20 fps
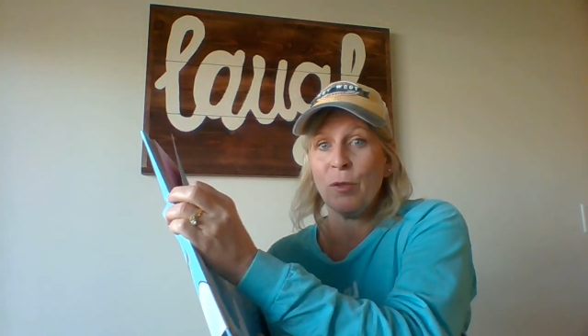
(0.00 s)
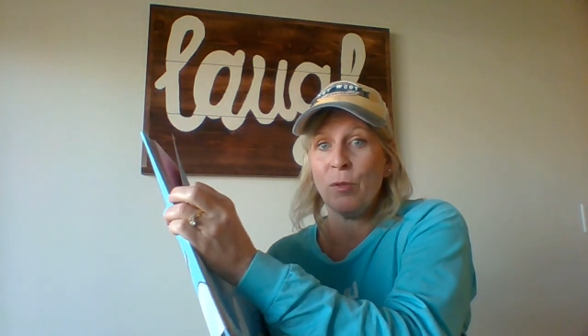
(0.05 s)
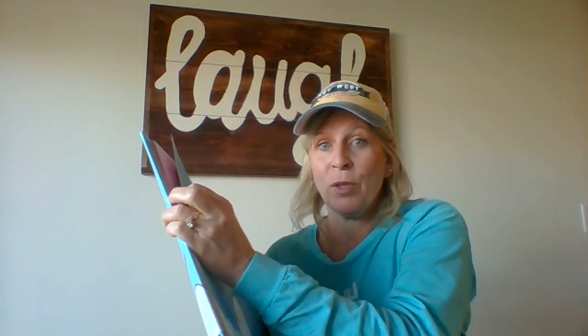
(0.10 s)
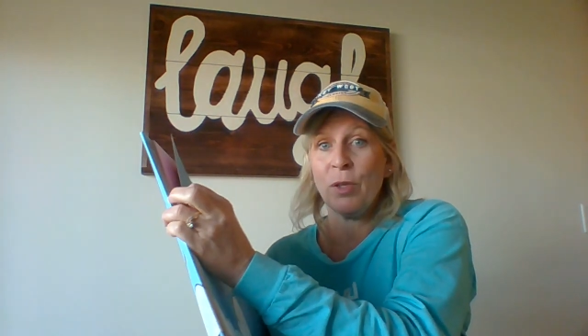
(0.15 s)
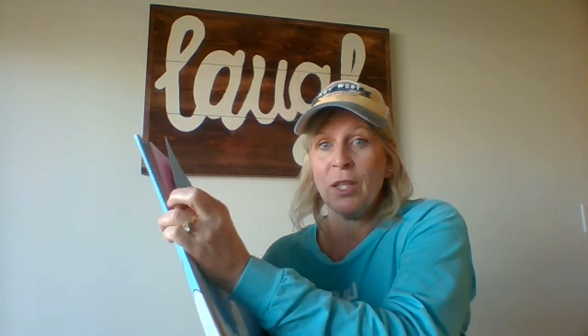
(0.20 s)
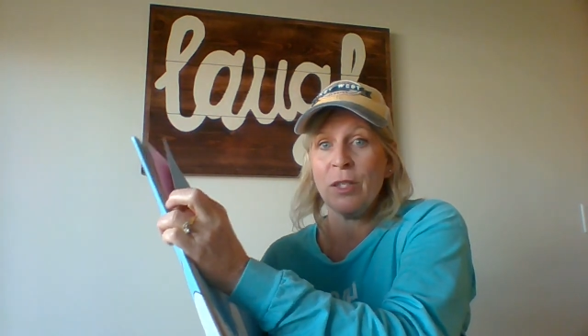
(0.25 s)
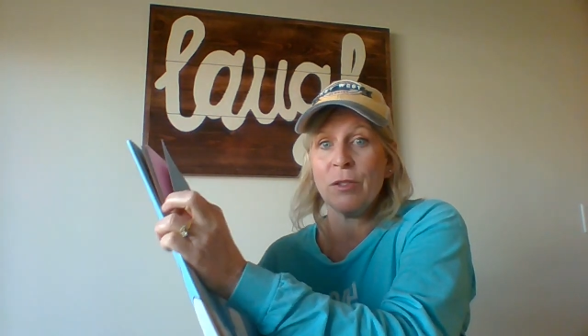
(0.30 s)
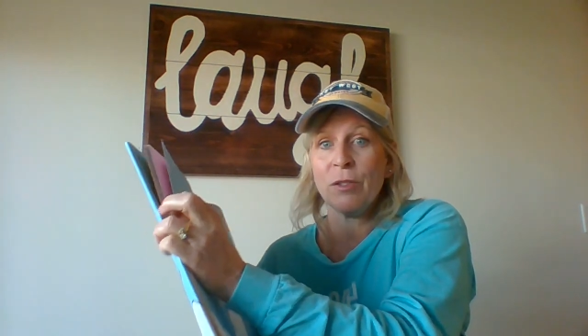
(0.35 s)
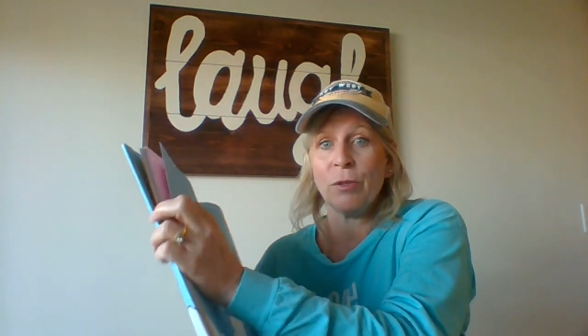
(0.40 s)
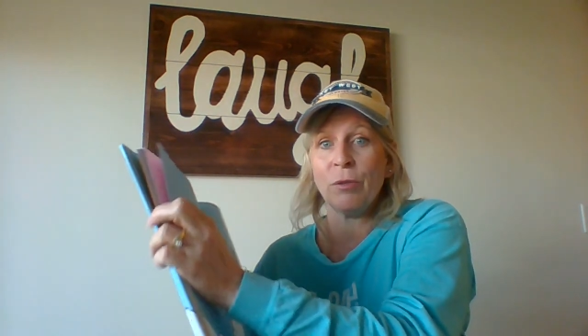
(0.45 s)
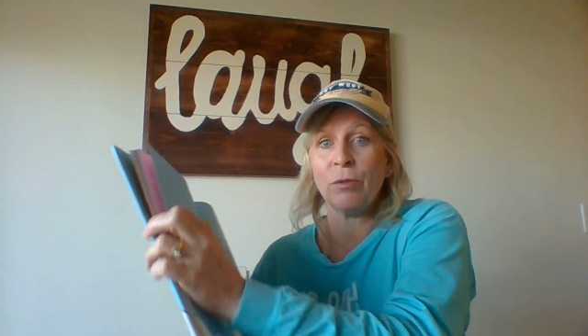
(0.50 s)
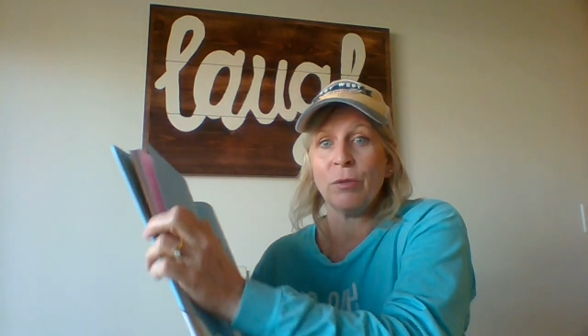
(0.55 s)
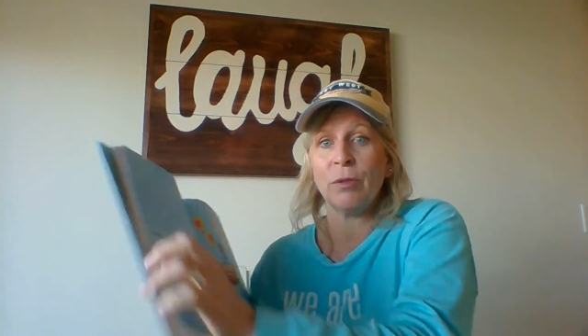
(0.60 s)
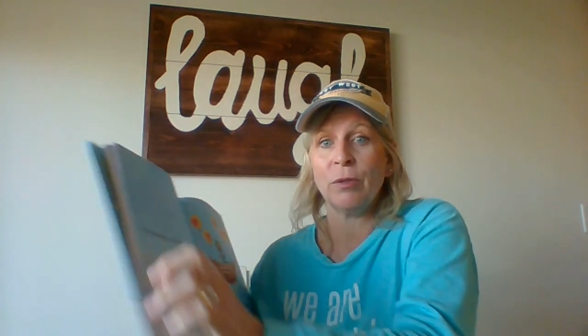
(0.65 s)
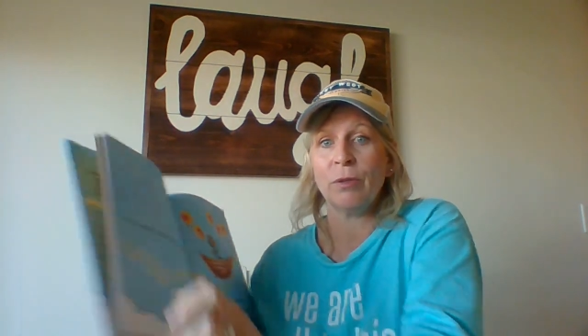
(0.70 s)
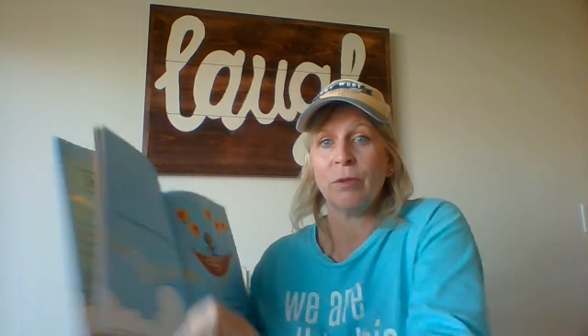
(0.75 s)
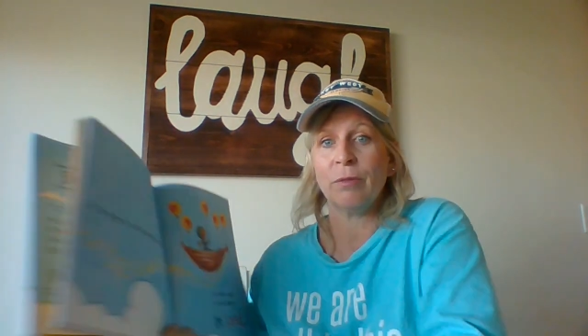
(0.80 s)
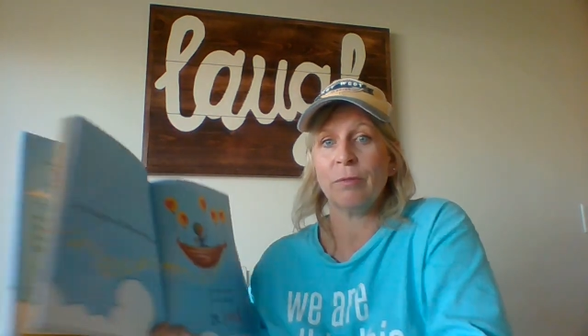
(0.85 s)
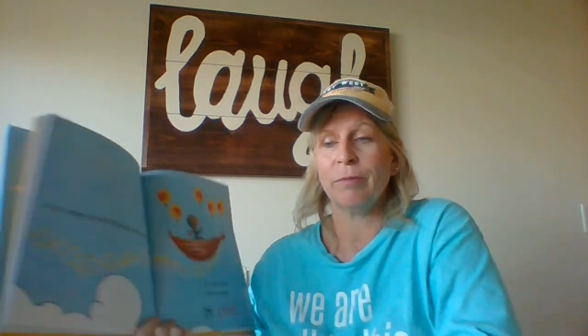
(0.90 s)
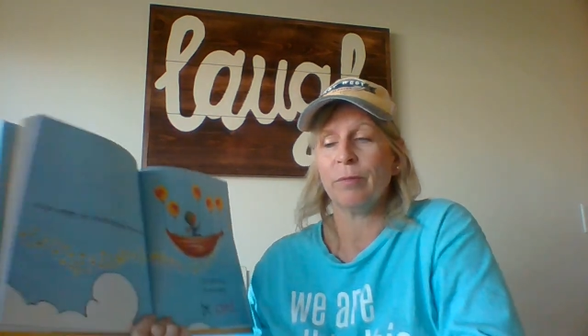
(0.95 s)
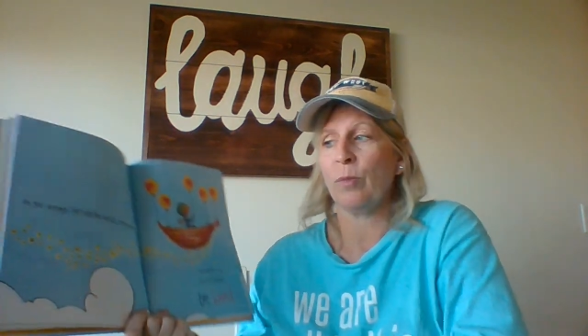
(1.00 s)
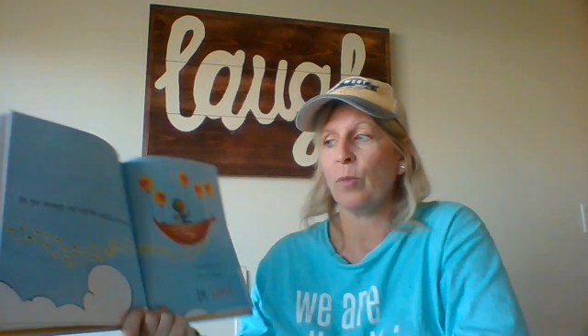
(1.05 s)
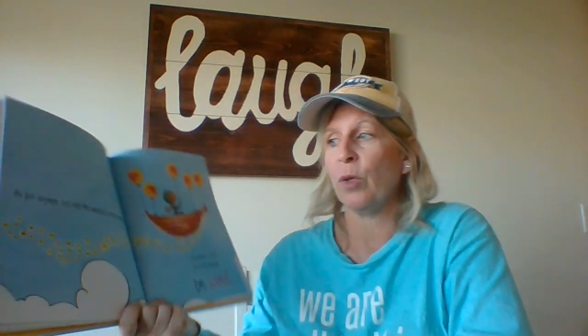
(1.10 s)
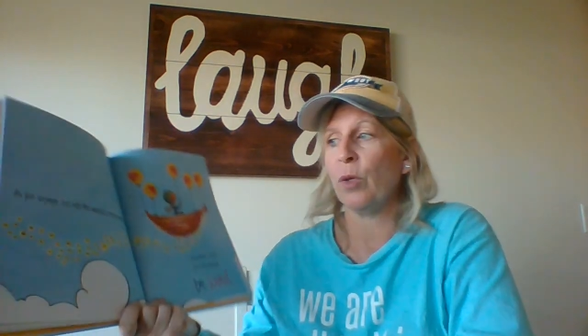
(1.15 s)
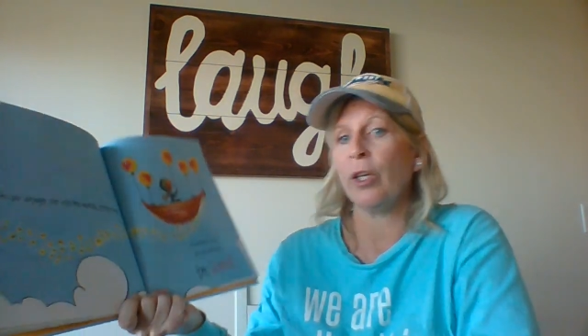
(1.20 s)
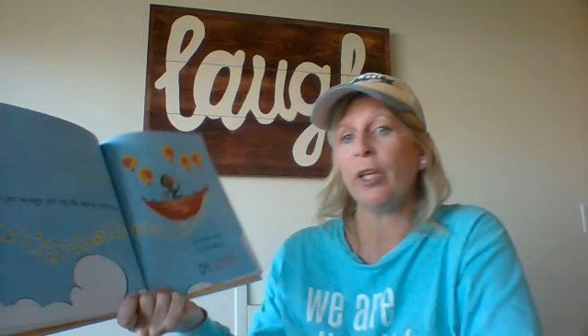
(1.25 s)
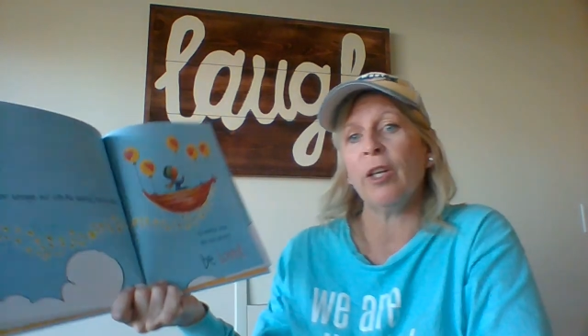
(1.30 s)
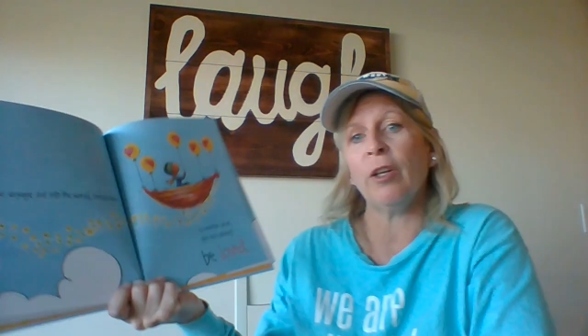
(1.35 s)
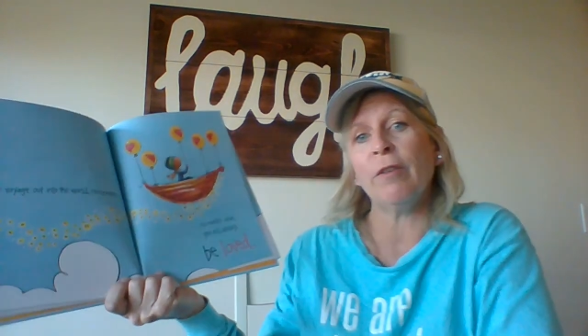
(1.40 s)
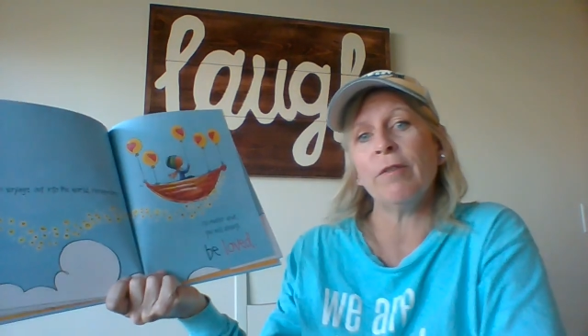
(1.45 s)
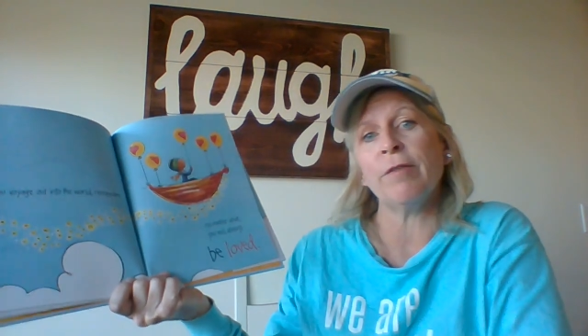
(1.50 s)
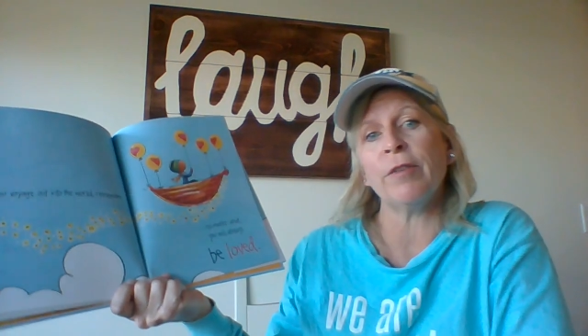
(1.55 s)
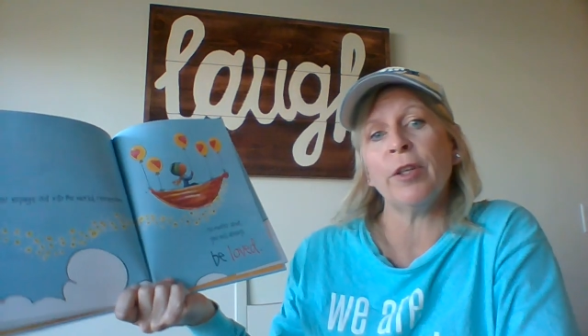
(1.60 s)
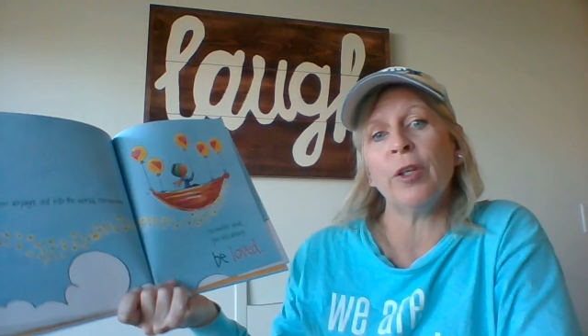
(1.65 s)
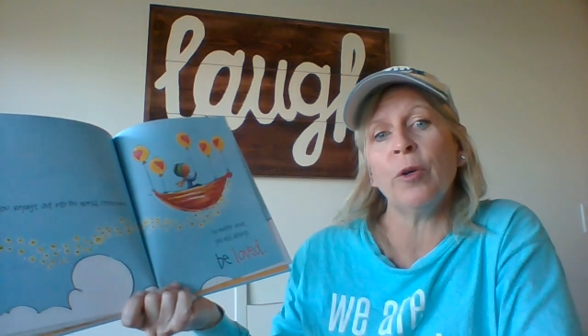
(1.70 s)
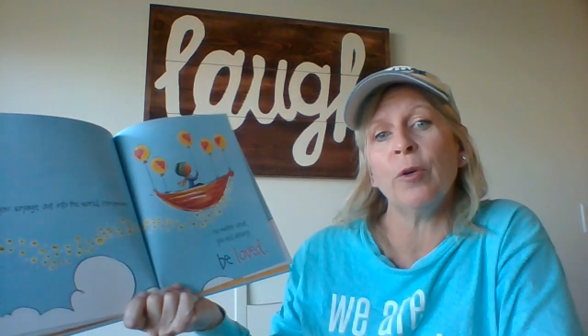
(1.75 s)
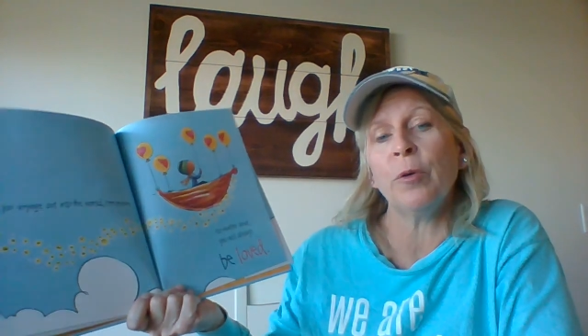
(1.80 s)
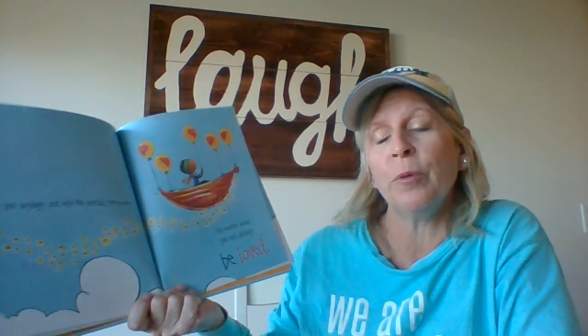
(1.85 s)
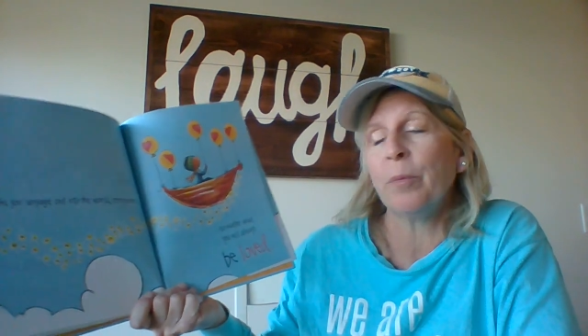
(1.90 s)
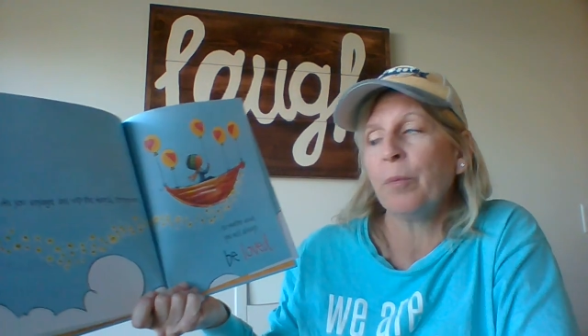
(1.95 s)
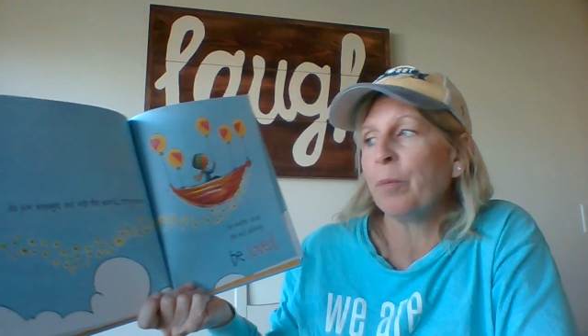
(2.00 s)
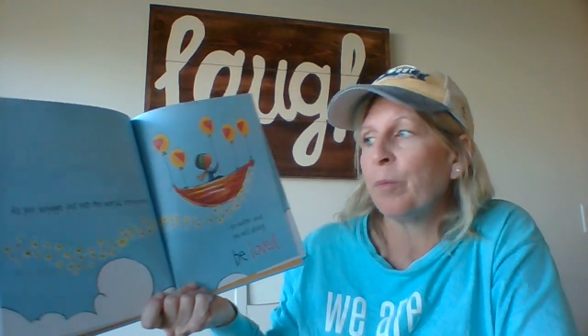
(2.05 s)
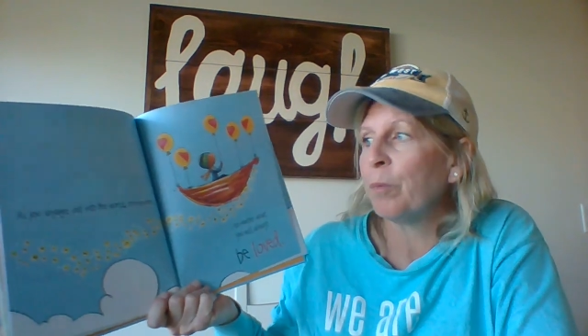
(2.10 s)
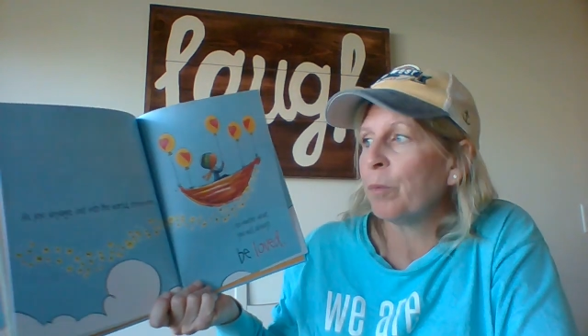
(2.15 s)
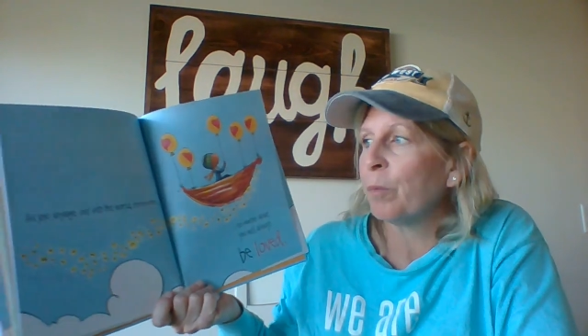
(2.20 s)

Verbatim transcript: you need to. We're here for you.